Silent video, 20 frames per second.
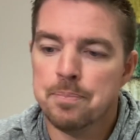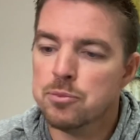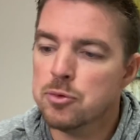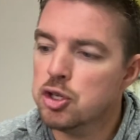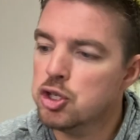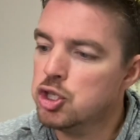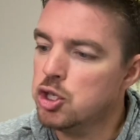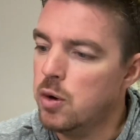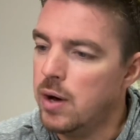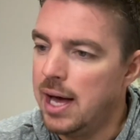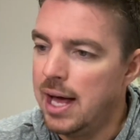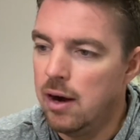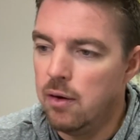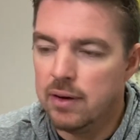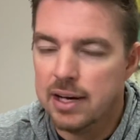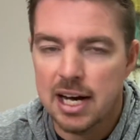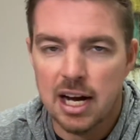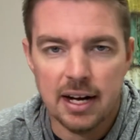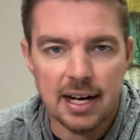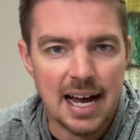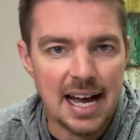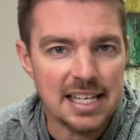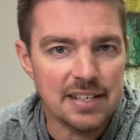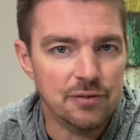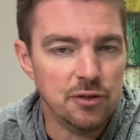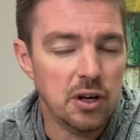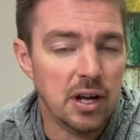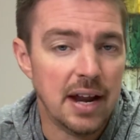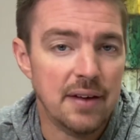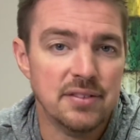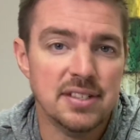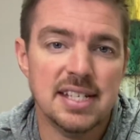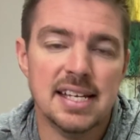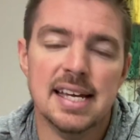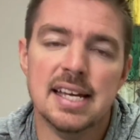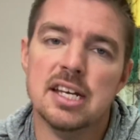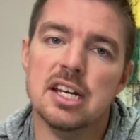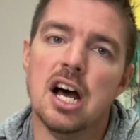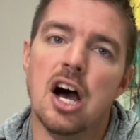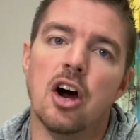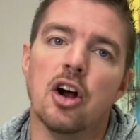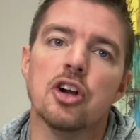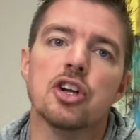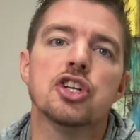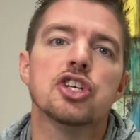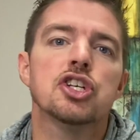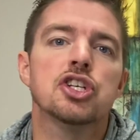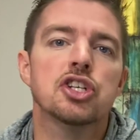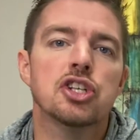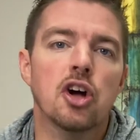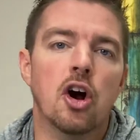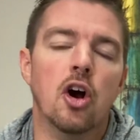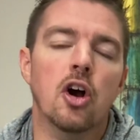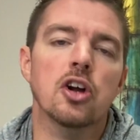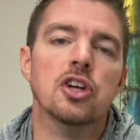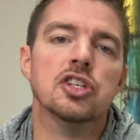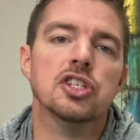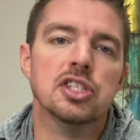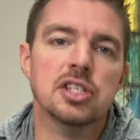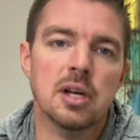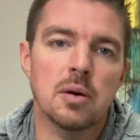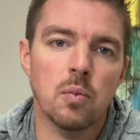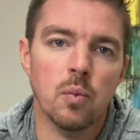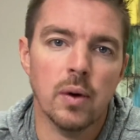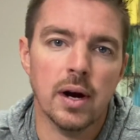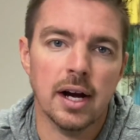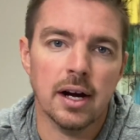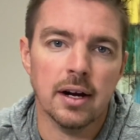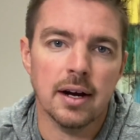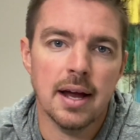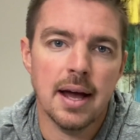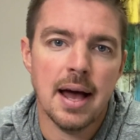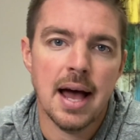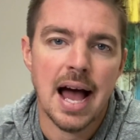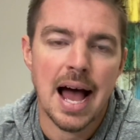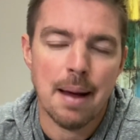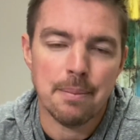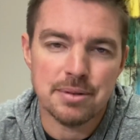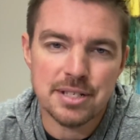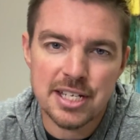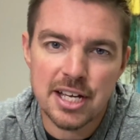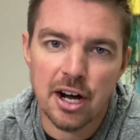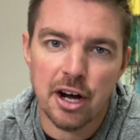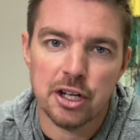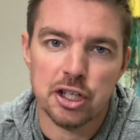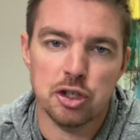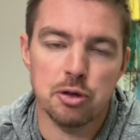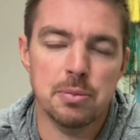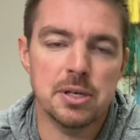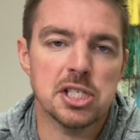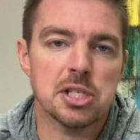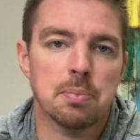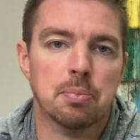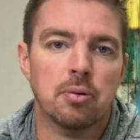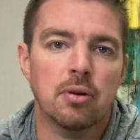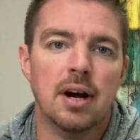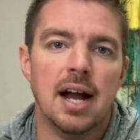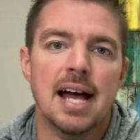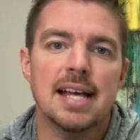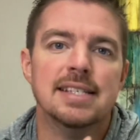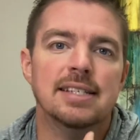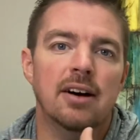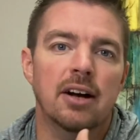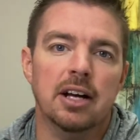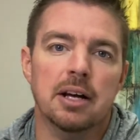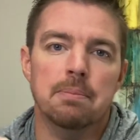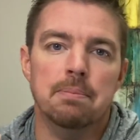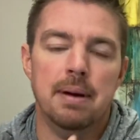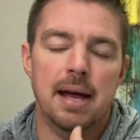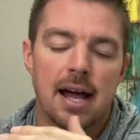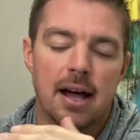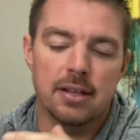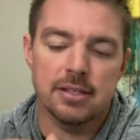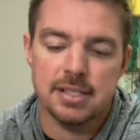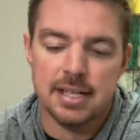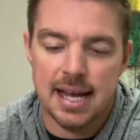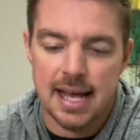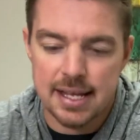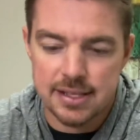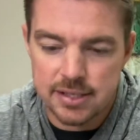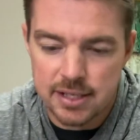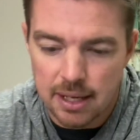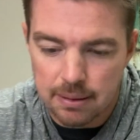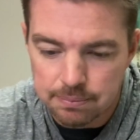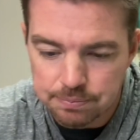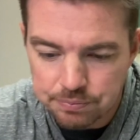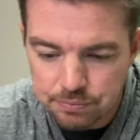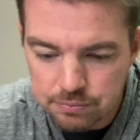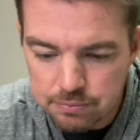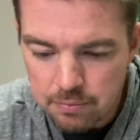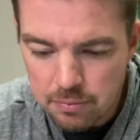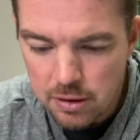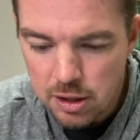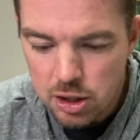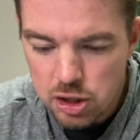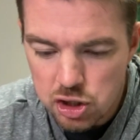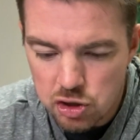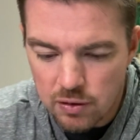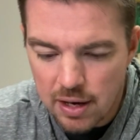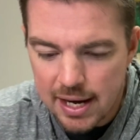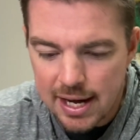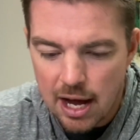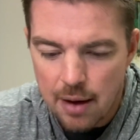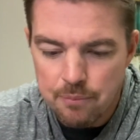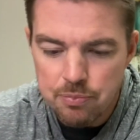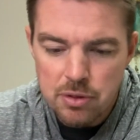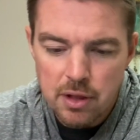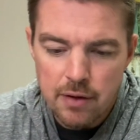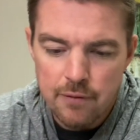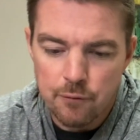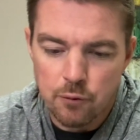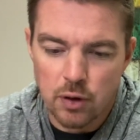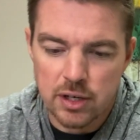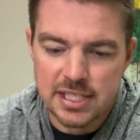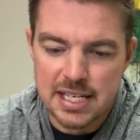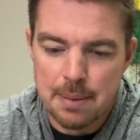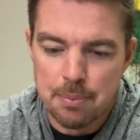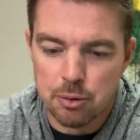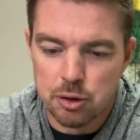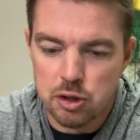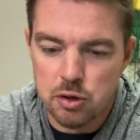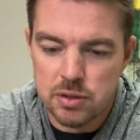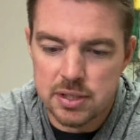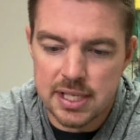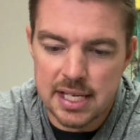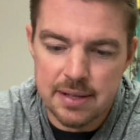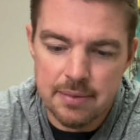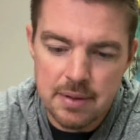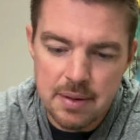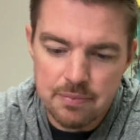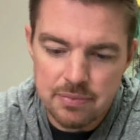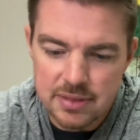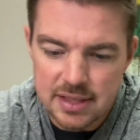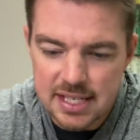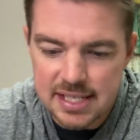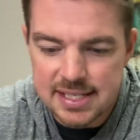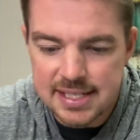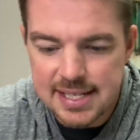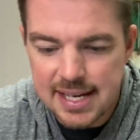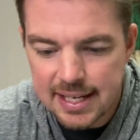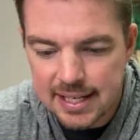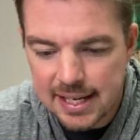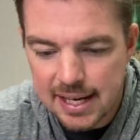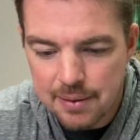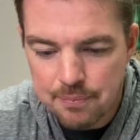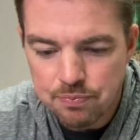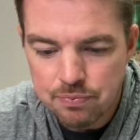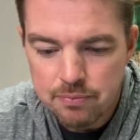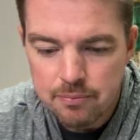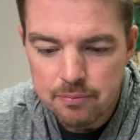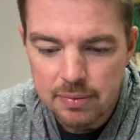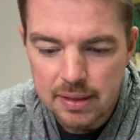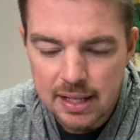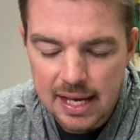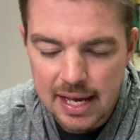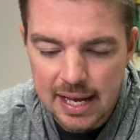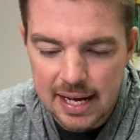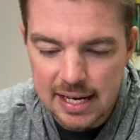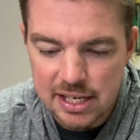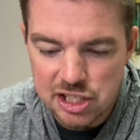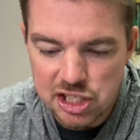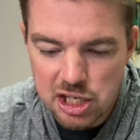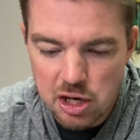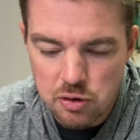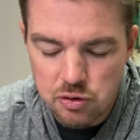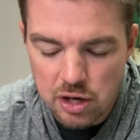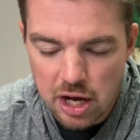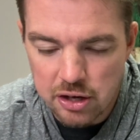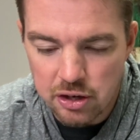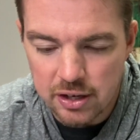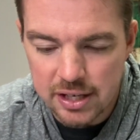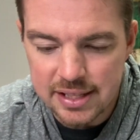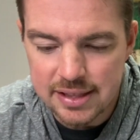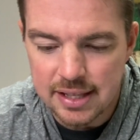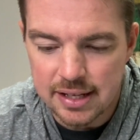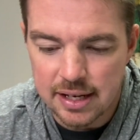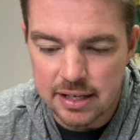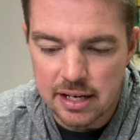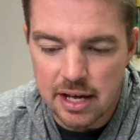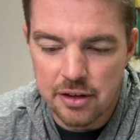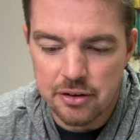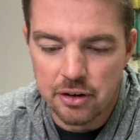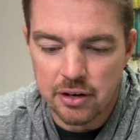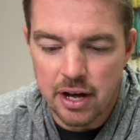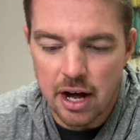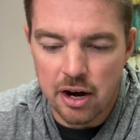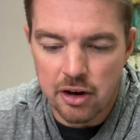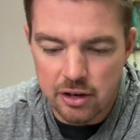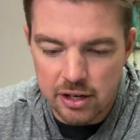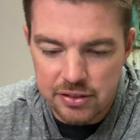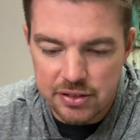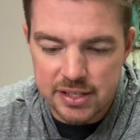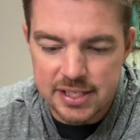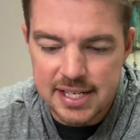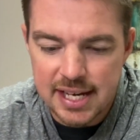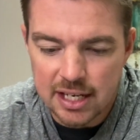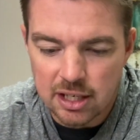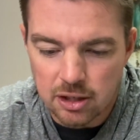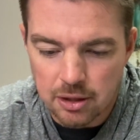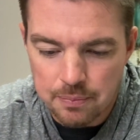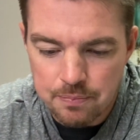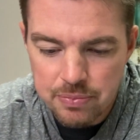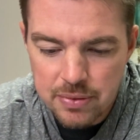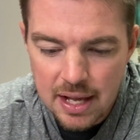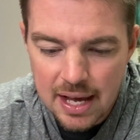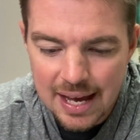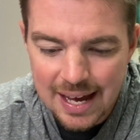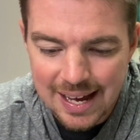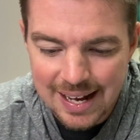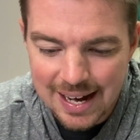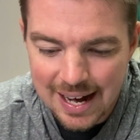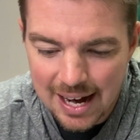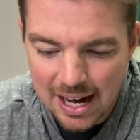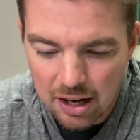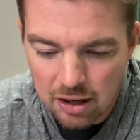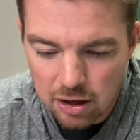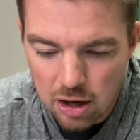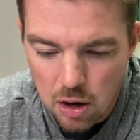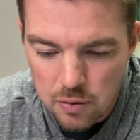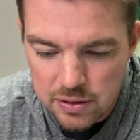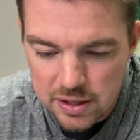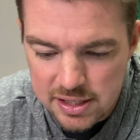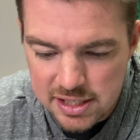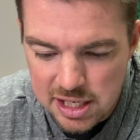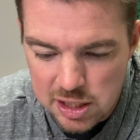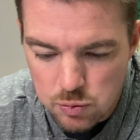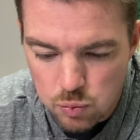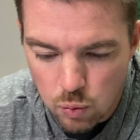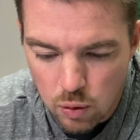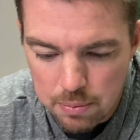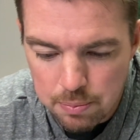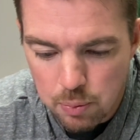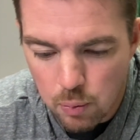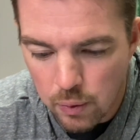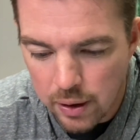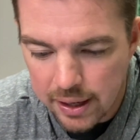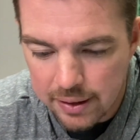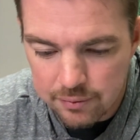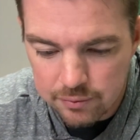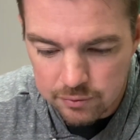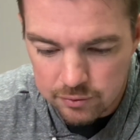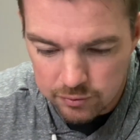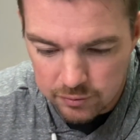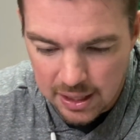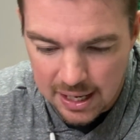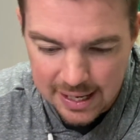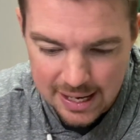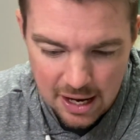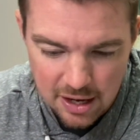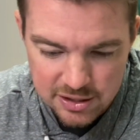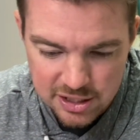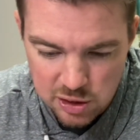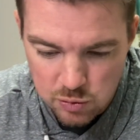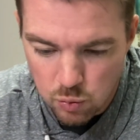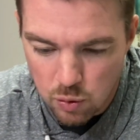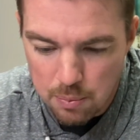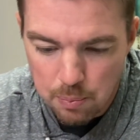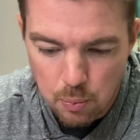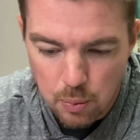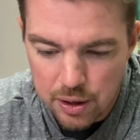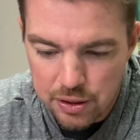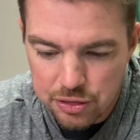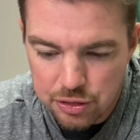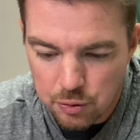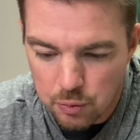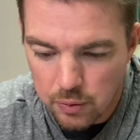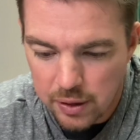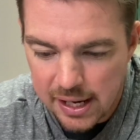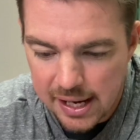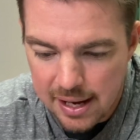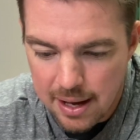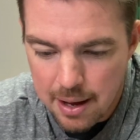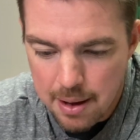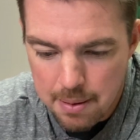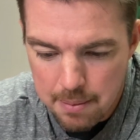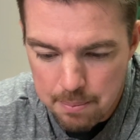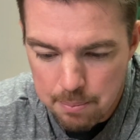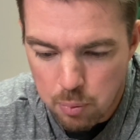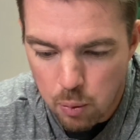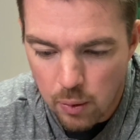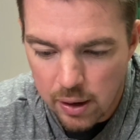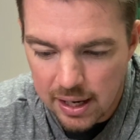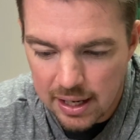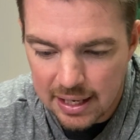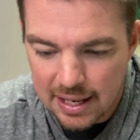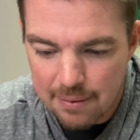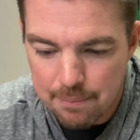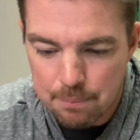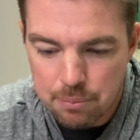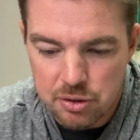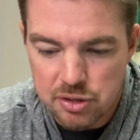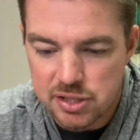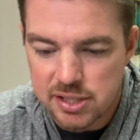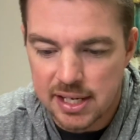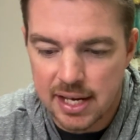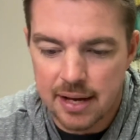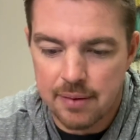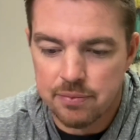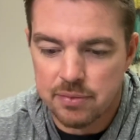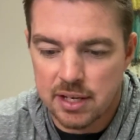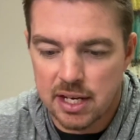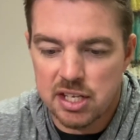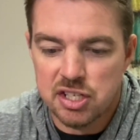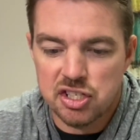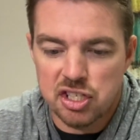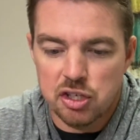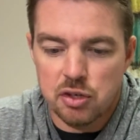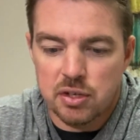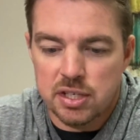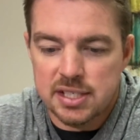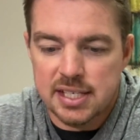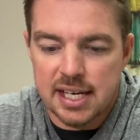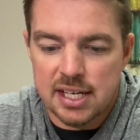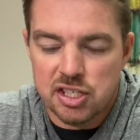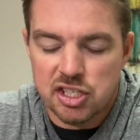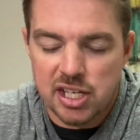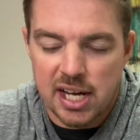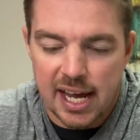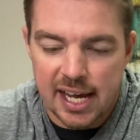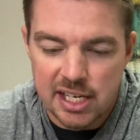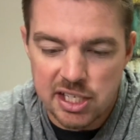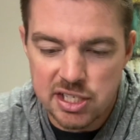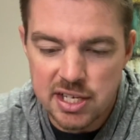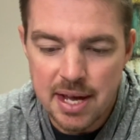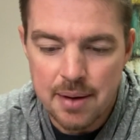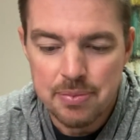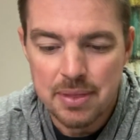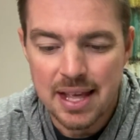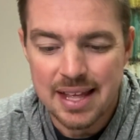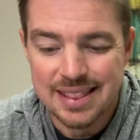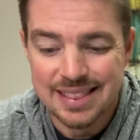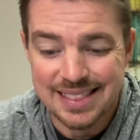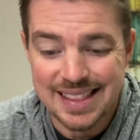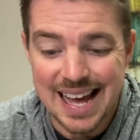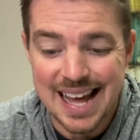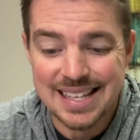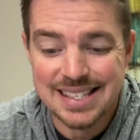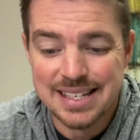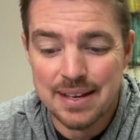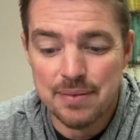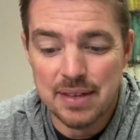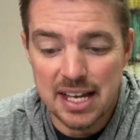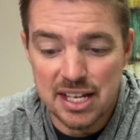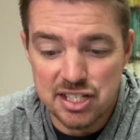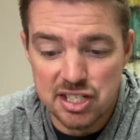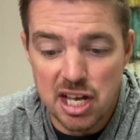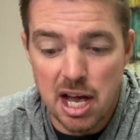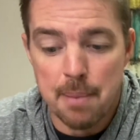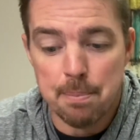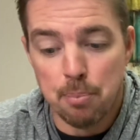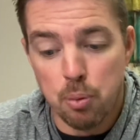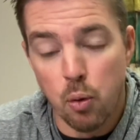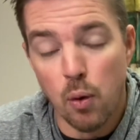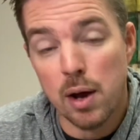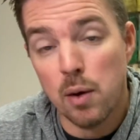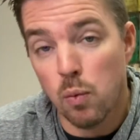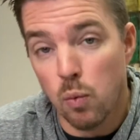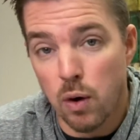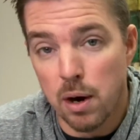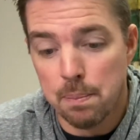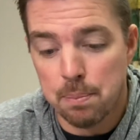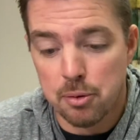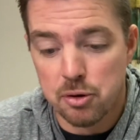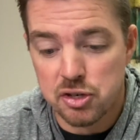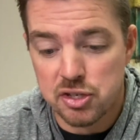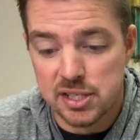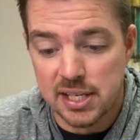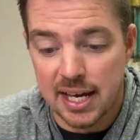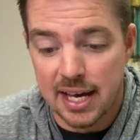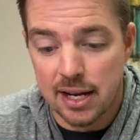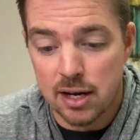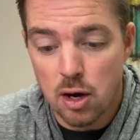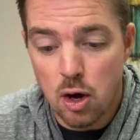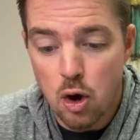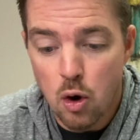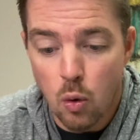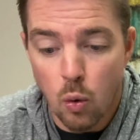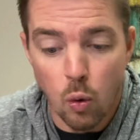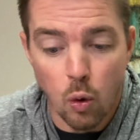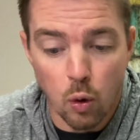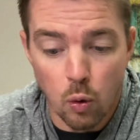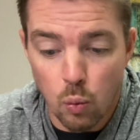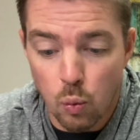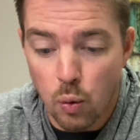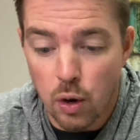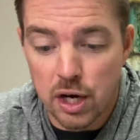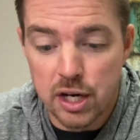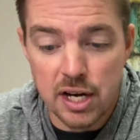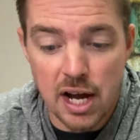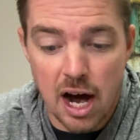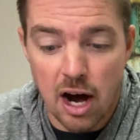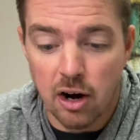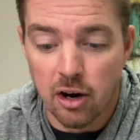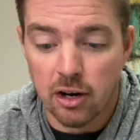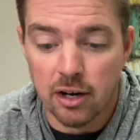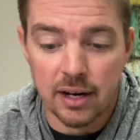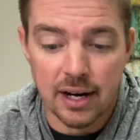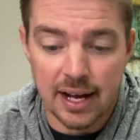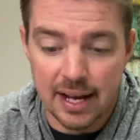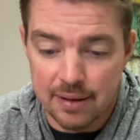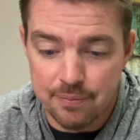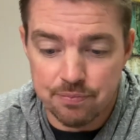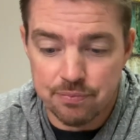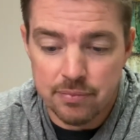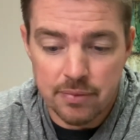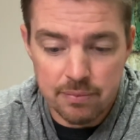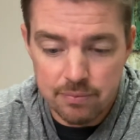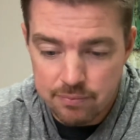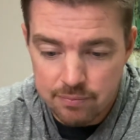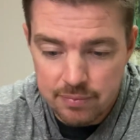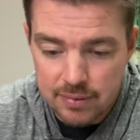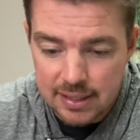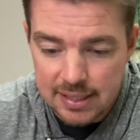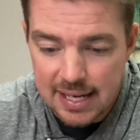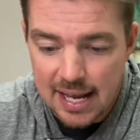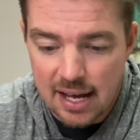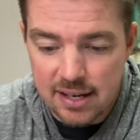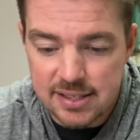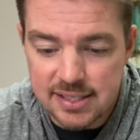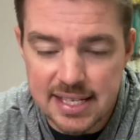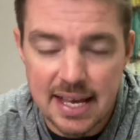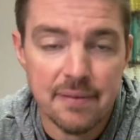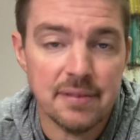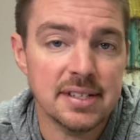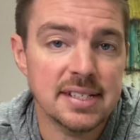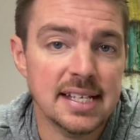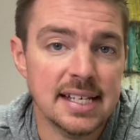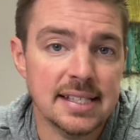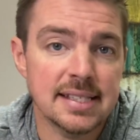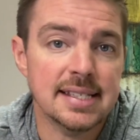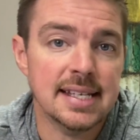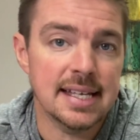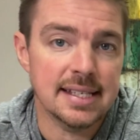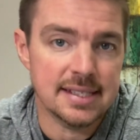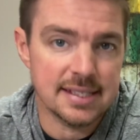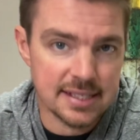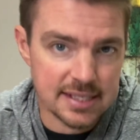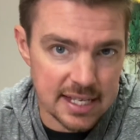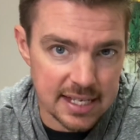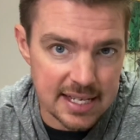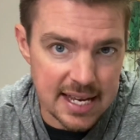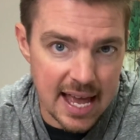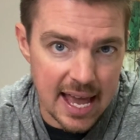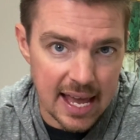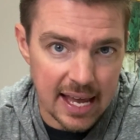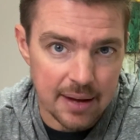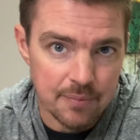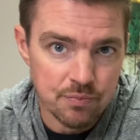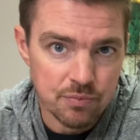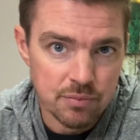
So I don't care, guys, if you gotta have $10, start somewhere. I'm telling you, you'll be surprised how it compounds and adds up. So right now, for example, you see this ticking, and it shows underneath the ticker an arrow that says right now it says 1.3.11%. You can see it change. It's up 0.1% or $1.17 today.